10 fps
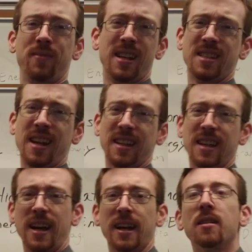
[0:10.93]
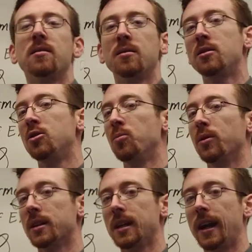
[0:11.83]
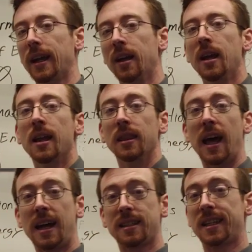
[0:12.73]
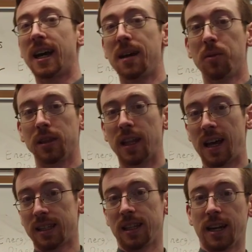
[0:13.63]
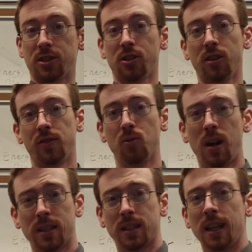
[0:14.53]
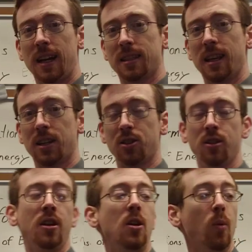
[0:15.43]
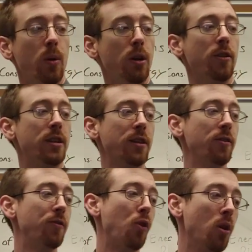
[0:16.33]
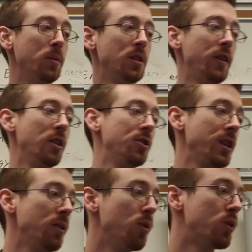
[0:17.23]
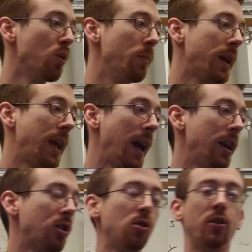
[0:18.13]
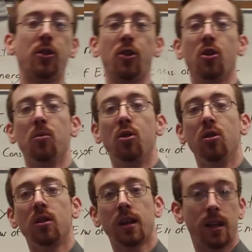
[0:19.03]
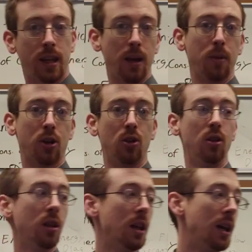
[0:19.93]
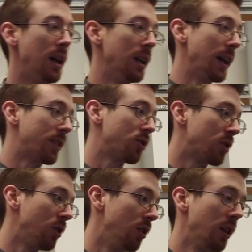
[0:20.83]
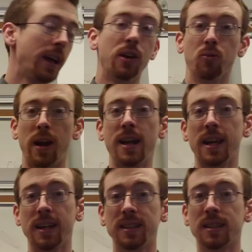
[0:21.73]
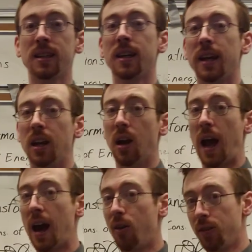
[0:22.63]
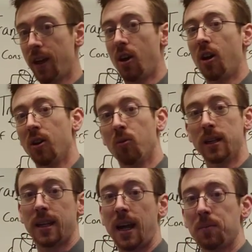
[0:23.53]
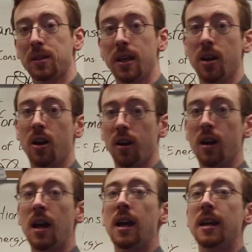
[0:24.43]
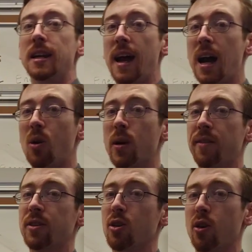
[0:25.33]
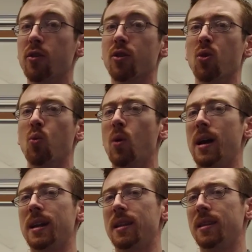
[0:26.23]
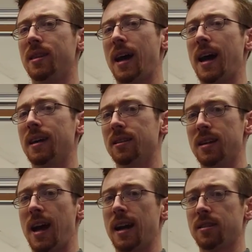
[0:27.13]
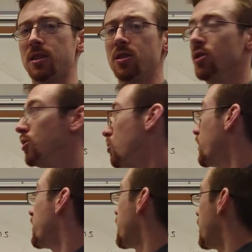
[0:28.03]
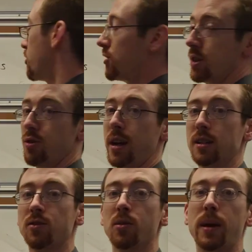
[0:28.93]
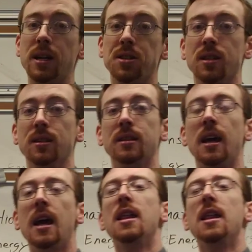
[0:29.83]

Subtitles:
Isn't that exciting? Super exciting. Last time on the last lecture, if you watched the last lecture, we went over the different forms of energy, which were mechanical, thermal, chemical, electrical, and radiant, and how they are and what types they are. Now we have to go over what that has to do with energy transformations.